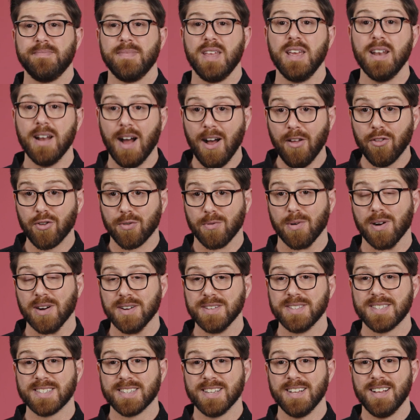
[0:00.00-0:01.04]
In other
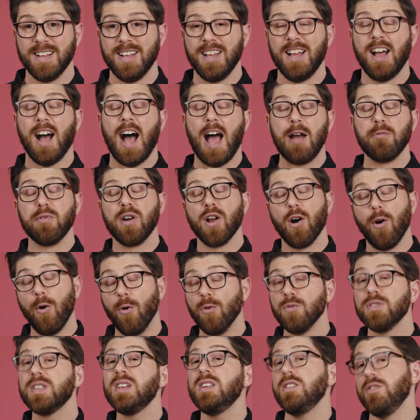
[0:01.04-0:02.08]
words, I would
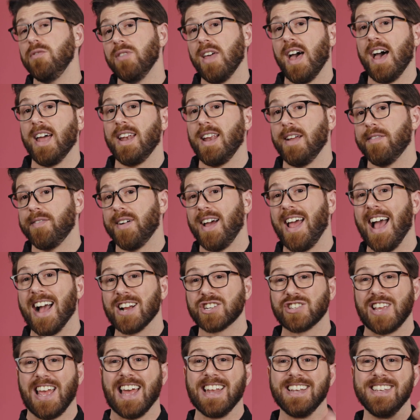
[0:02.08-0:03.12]
only do that if I
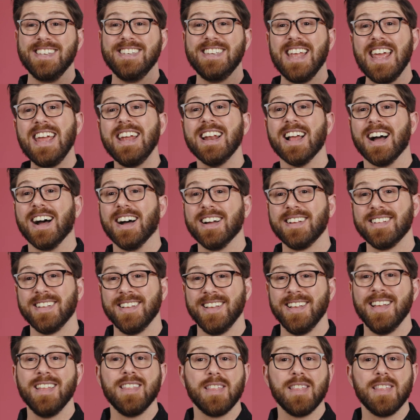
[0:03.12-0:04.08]
actually had data